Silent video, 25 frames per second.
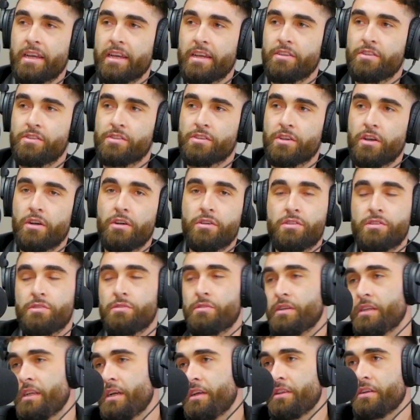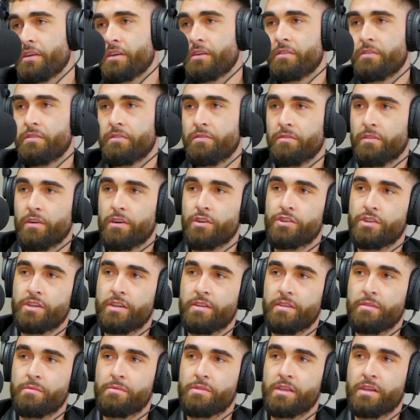they can just go to another version
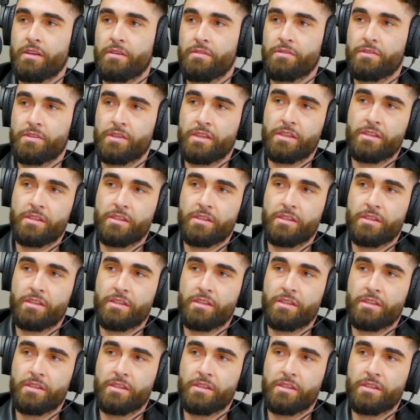yeah. of themselves.